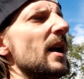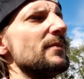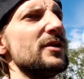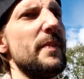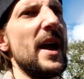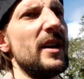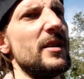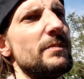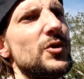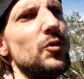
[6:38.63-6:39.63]
I'm just
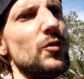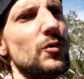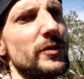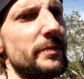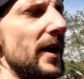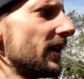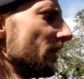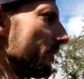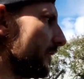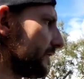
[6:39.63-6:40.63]
packing up tools,
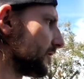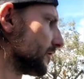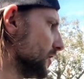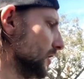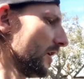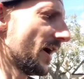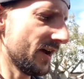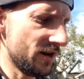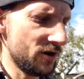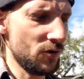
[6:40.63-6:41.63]
packing up everything.
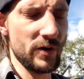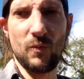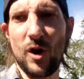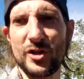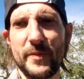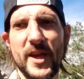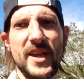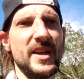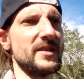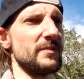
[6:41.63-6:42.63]
I gotta go in and wash my
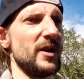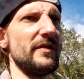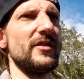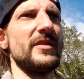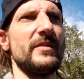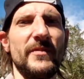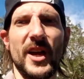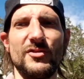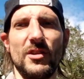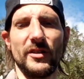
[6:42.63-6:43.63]
hands. I'm covered in
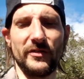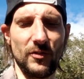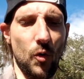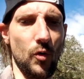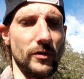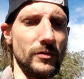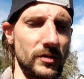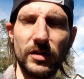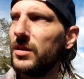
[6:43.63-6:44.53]
hydraulic oil.